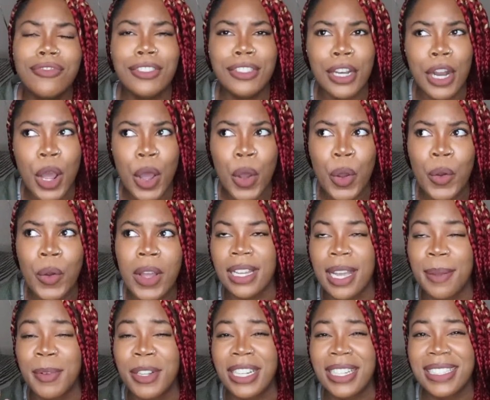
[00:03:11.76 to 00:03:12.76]
No,
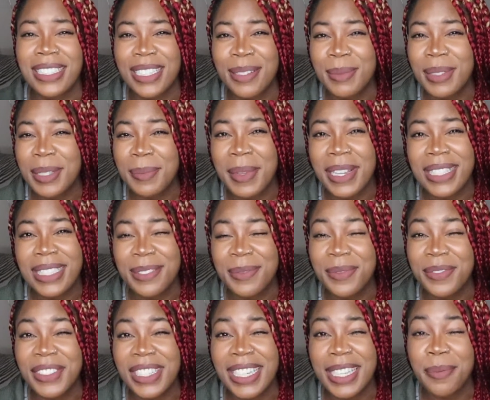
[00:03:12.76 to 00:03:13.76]
I'm gonna attempt to make
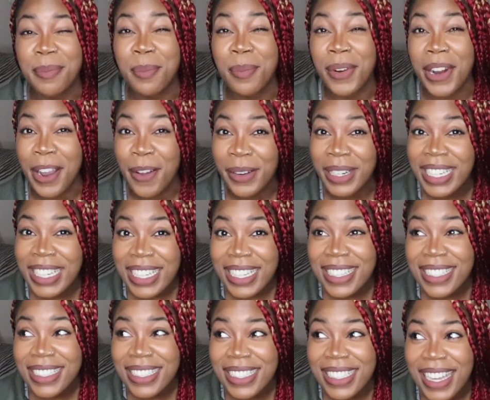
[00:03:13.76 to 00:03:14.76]
some vegan
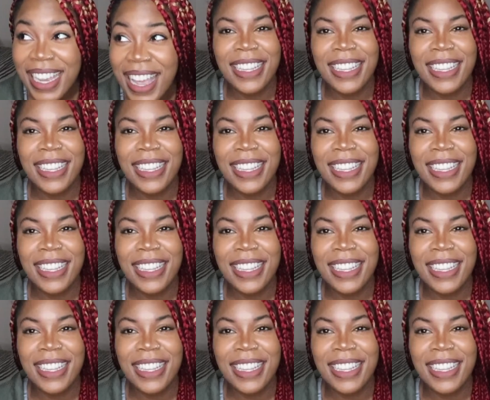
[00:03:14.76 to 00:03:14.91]
brownies.